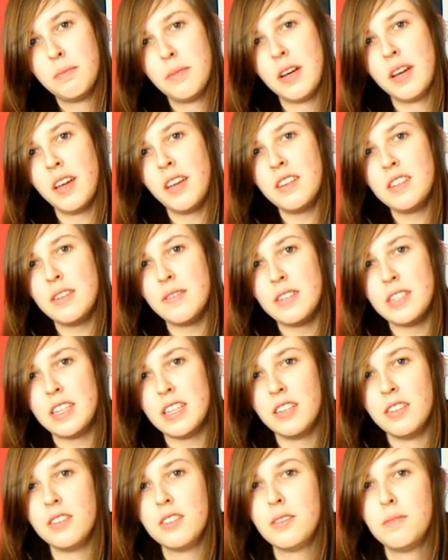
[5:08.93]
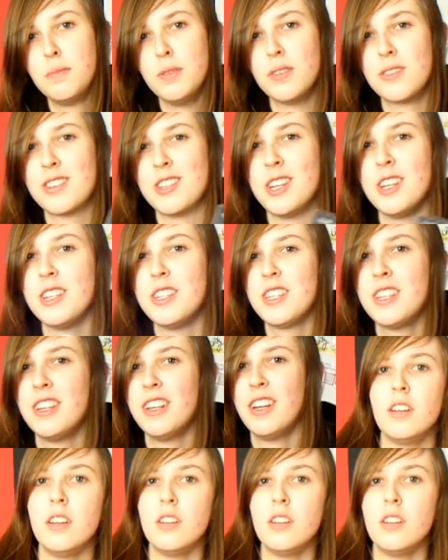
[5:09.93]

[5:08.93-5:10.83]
my David Tennant box set.